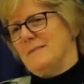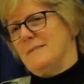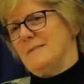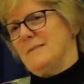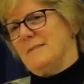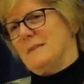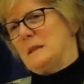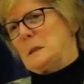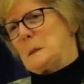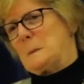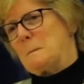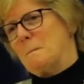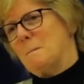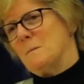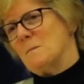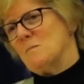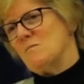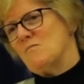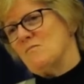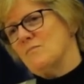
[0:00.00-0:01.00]
the change that you
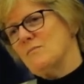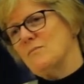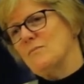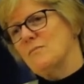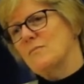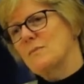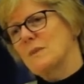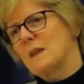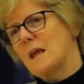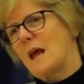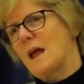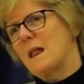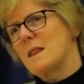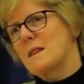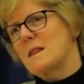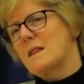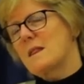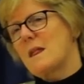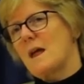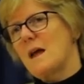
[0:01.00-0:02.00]
need.
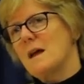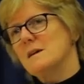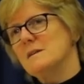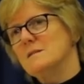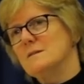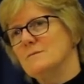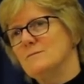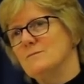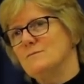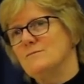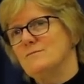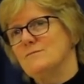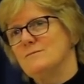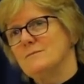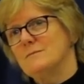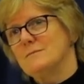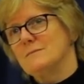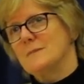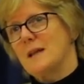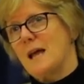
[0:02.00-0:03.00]
So,
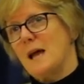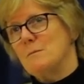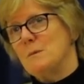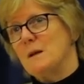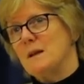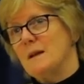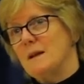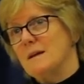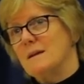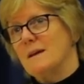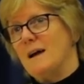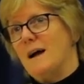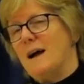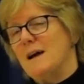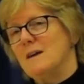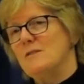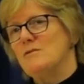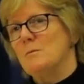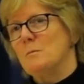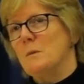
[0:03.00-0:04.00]
I mean,
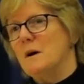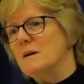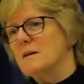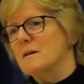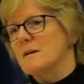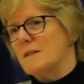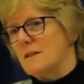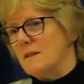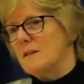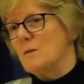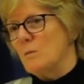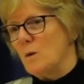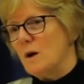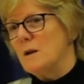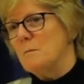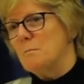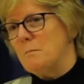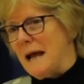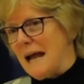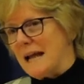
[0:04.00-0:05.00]
I remarked that the
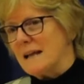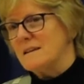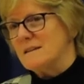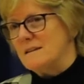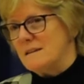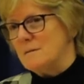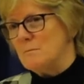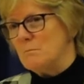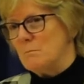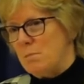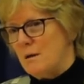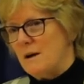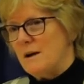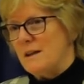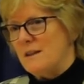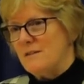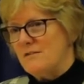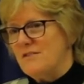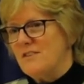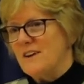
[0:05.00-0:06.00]
World Bank didn't
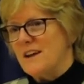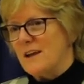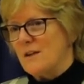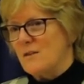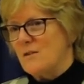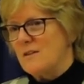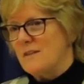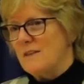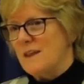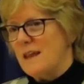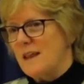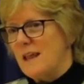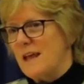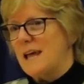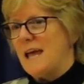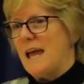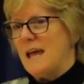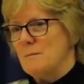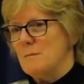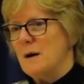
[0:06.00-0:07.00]
buy the figures and then
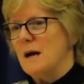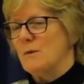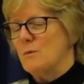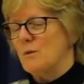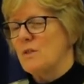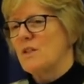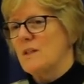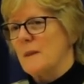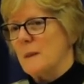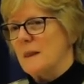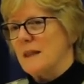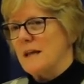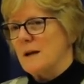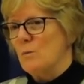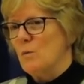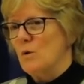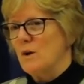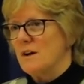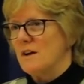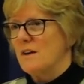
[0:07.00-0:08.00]
they came out with
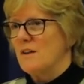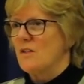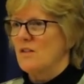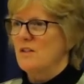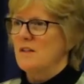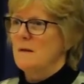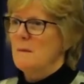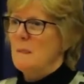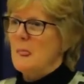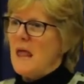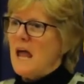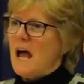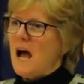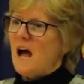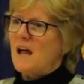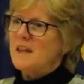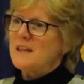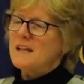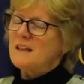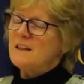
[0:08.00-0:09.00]
something worse.
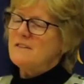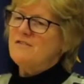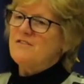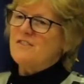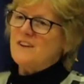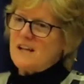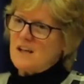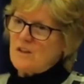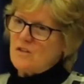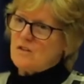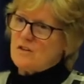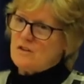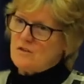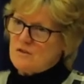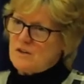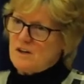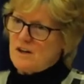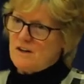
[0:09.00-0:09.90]
I think the figures are good